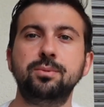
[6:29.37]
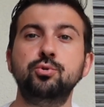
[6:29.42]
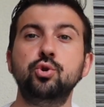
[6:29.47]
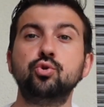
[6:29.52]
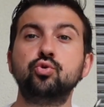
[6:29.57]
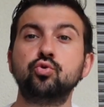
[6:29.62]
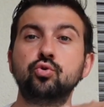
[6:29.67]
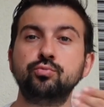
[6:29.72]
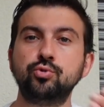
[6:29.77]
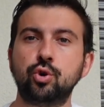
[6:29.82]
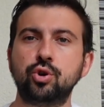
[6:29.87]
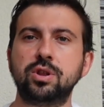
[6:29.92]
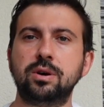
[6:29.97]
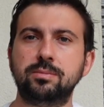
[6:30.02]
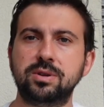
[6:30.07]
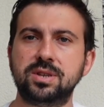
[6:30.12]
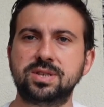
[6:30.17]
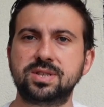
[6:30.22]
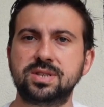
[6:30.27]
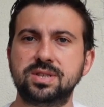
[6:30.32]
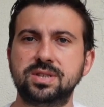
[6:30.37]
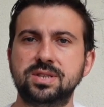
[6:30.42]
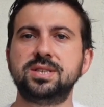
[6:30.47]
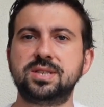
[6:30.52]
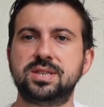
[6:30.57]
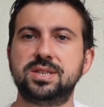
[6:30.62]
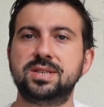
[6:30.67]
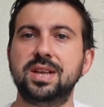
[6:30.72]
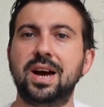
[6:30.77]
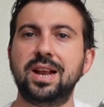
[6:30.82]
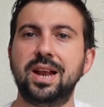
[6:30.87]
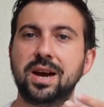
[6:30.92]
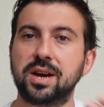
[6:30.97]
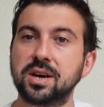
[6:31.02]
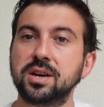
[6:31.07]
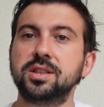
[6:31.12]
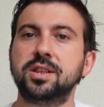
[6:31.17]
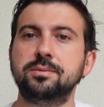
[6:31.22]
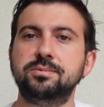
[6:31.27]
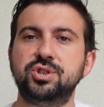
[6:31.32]
You might be unable to work. It
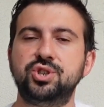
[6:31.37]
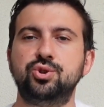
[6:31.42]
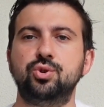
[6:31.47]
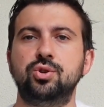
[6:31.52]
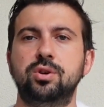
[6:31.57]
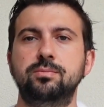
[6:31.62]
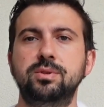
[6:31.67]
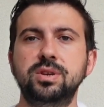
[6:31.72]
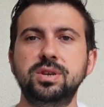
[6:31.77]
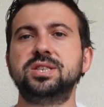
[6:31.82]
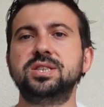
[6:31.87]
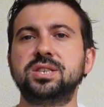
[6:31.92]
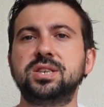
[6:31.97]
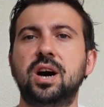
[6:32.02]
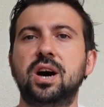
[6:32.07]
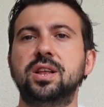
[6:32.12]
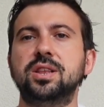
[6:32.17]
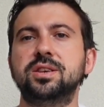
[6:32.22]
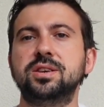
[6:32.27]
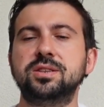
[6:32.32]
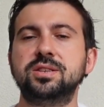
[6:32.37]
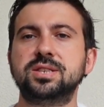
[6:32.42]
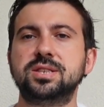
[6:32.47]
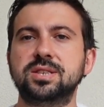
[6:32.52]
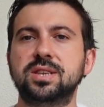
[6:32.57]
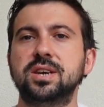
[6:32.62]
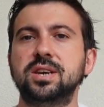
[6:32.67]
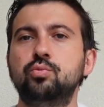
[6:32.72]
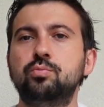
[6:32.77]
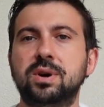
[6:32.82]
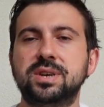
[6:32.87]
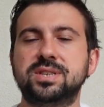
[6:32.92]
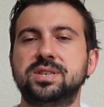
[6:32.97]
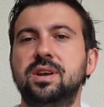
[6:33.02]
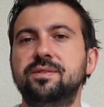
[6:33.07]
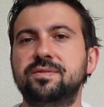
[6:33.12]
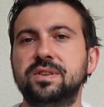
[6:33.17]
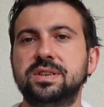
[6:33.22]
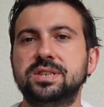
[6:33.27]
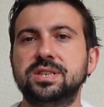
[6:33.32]
could be something related to you. There are
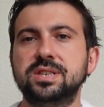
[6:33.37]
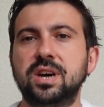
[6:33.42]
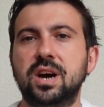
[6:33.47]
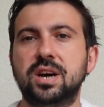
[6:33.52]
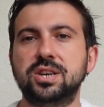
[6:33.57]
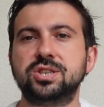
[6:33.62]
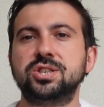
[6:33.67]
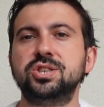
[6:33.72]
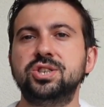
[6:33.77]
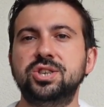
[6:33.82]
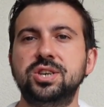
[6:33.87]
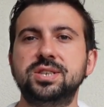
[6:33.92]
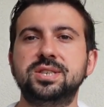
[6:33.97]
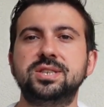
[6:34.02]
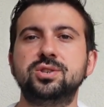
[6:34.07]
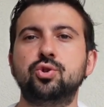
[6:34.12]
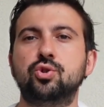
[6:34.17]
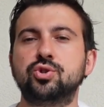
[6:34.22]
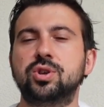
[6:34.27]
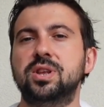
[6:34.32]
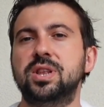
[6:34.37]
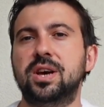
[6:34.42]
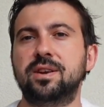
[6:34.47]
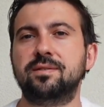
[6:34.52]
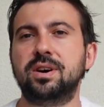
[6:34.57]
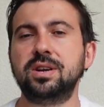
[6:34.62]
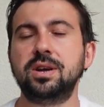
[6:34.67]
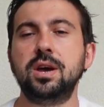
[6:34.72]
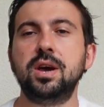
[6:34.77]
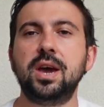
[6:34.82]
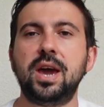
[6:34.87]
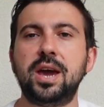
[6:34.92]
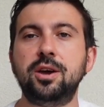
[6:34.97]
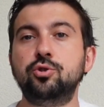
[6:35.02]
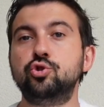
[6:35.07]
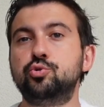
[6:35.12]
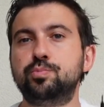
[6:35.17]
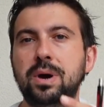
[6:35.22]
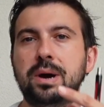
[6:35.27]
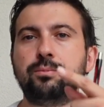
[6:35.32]
insurances that cover your expenses when you are unable to.
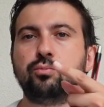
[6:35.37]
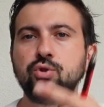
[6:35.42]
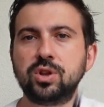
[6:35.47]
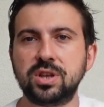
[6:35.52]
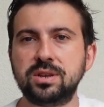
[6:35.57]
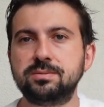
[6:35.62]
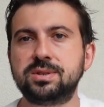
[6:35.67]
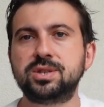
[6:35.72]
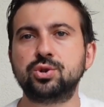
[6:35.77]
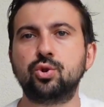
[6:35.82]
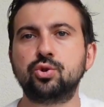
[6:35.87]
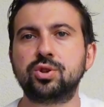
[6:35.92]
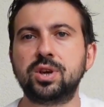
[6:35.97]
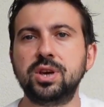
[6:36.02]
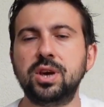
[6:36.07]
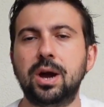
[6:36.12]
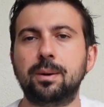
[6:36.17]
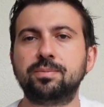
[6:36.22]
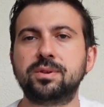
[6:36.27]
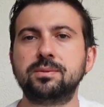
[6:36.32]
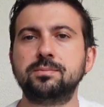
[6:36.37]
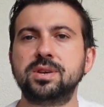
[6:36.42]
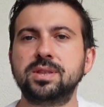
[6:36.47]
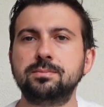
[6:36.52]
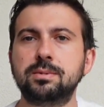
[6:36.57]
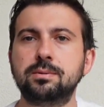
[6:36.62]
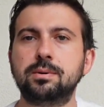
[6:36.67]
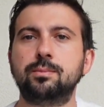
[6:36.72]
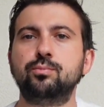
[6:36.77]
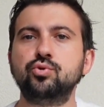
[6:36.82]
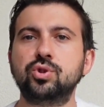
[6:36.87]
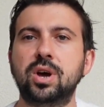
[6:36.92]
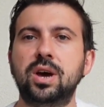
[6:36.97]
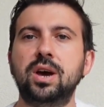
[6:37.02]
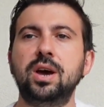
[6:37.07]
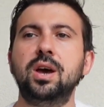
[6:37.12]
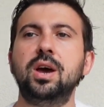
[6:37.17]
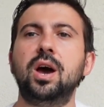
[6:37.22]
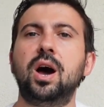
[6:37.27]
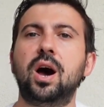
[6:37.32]
I didn't get this insurance I mentioned,
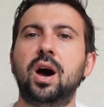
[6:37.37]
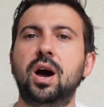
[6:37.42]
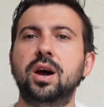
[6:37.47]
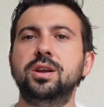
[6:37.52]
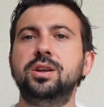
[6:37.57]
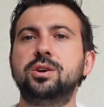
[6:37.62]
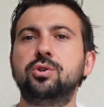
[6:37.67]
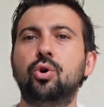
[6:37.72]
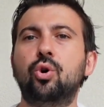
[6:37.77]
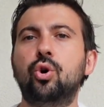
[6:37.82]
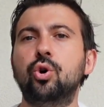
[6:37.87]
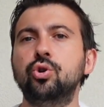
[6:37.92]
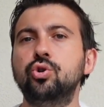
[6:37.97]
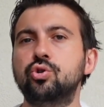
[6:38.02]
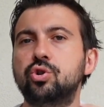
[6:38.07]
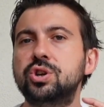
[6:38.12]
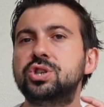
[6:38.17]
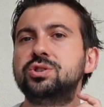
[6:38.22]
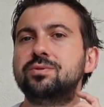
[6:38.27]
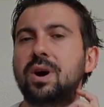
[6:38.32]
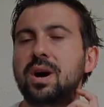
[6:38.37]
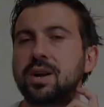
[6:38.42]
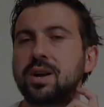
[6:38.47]
but this is also around 10 euros